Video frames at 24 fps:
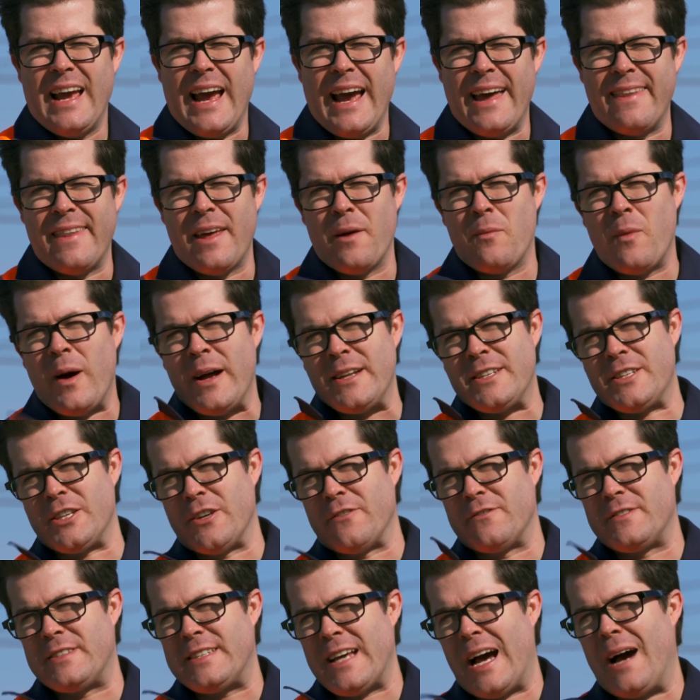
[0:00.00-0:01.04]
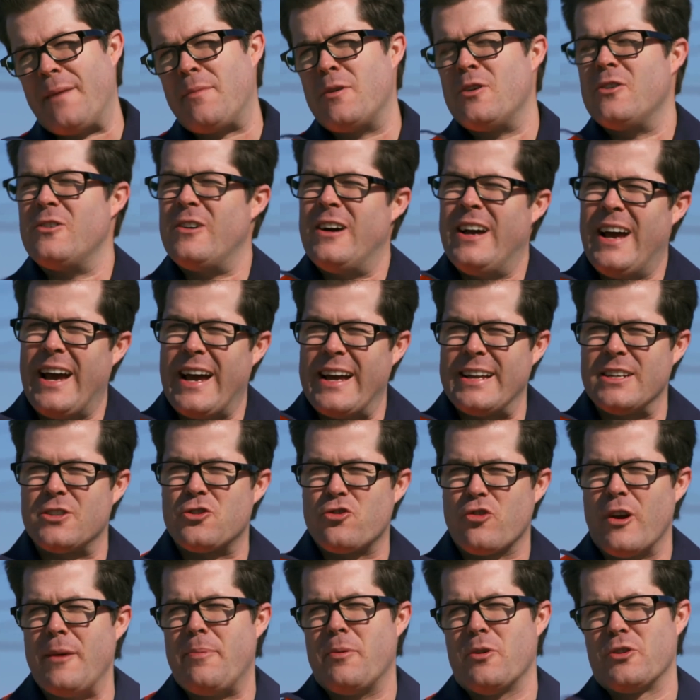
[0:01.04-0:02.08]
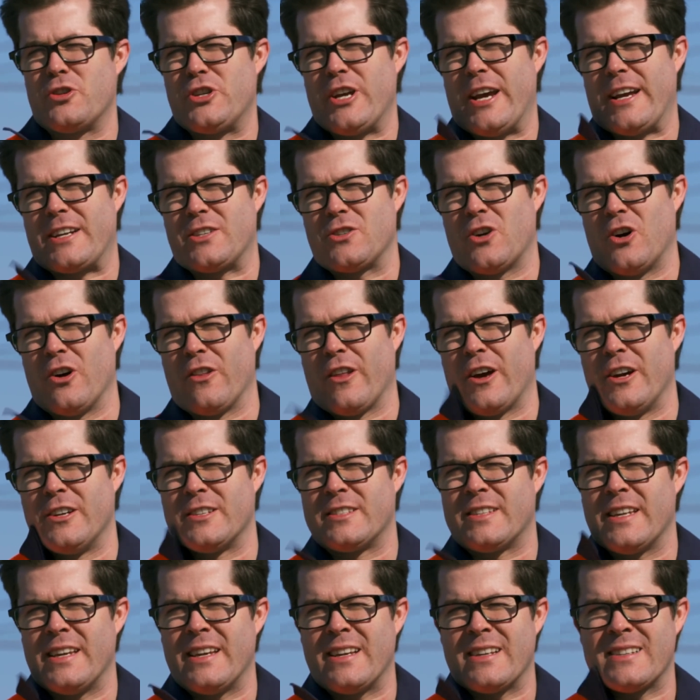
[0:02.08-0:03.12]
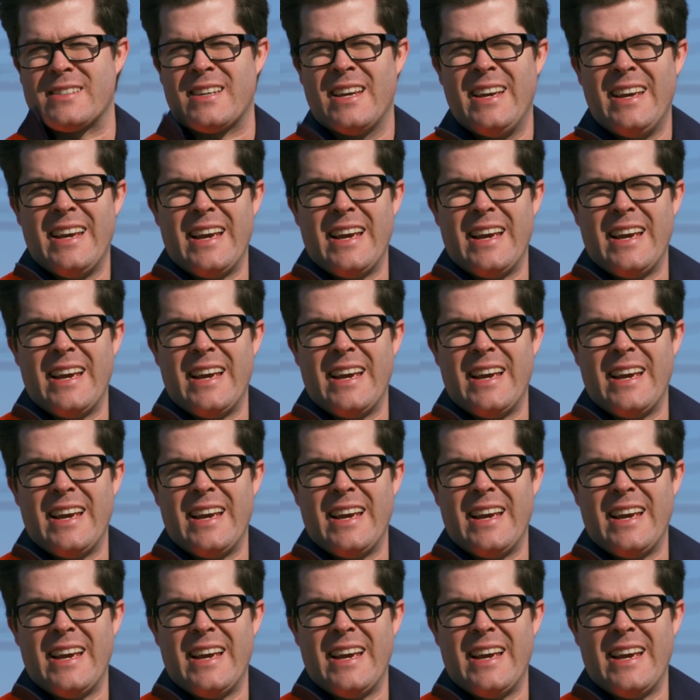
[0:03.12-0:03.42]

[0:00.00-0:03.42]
And then once you've double and triple checked all those things,